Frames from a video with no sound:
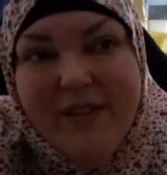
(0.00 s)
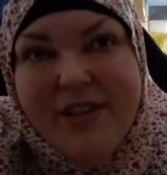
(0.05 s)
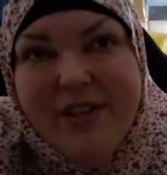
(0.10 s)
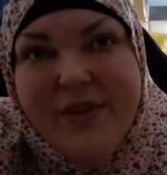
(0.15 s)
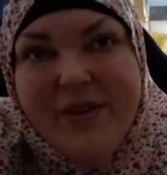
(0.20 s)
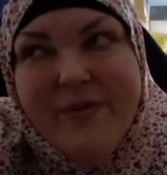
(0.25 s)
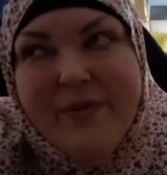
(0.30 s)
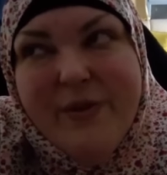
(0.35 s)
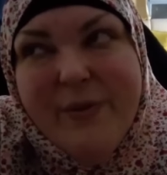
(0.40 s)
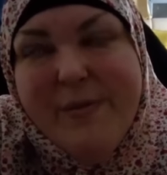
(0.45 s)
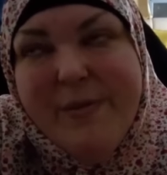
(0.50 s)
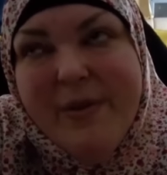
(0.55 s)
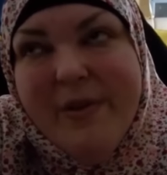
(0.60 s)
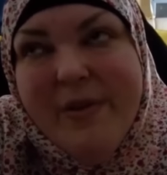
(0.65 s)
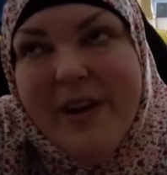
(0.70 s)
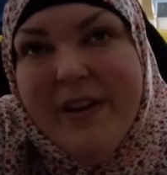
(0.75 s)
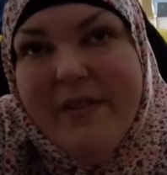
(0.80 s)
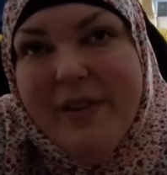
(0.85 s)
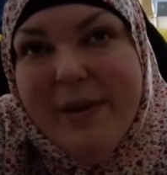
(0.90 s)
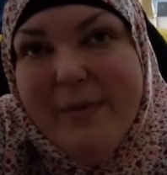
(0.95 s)
I don't have to worry about
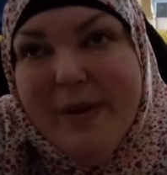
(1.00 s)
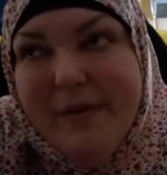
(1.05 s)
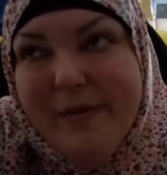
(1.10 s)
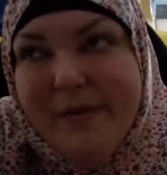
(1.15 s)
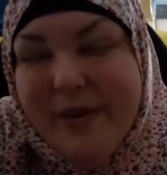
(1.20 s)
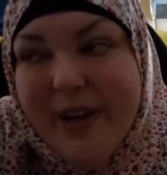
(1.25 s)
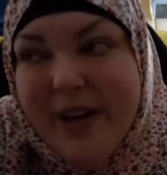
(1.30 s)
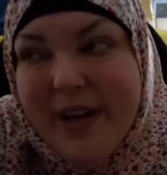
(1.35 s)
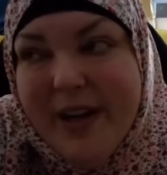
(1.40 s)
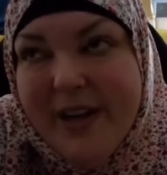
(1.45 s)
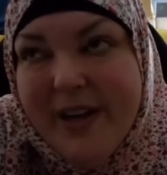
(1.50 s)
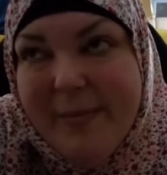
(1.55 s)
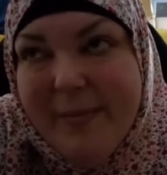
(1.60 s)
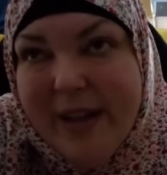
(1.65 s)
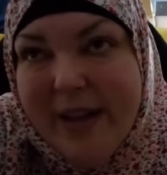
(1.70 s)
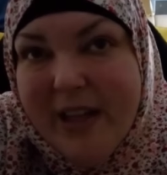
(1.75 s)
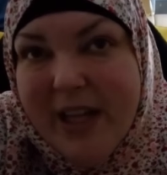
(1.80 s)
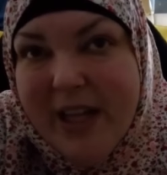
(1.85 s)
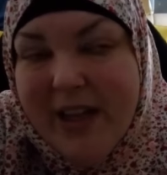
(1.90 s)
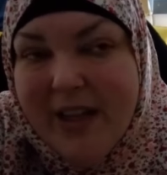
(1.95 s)
covering my friggin'
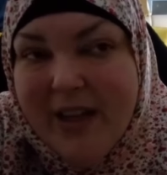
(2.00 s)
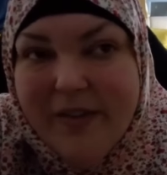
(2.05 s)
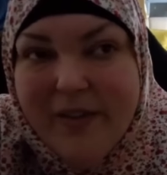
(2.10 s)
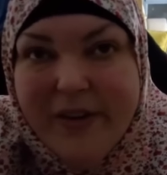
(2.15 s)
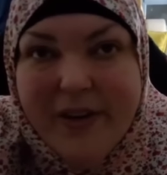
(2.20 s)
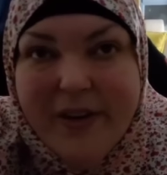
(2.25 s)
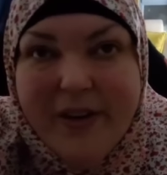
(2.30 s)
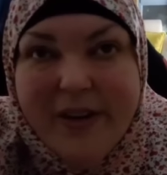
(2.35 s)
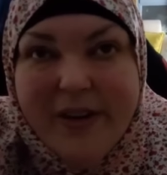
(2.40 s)
belly or